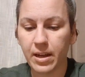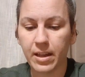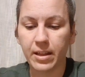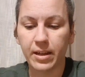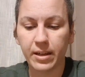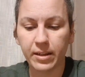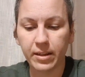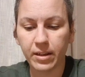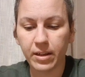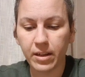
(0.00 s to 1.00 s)

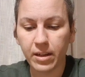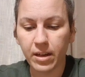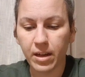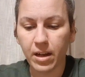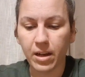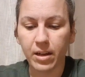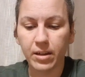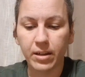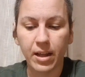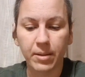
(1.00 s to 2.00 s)
Then
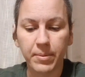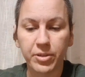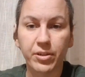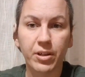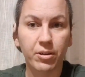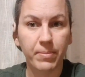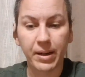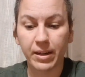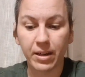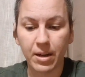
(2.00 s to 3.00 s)
Elementary Home
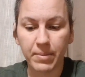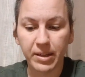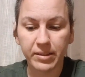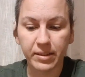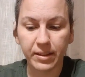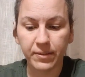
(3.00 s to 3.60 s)
Economics,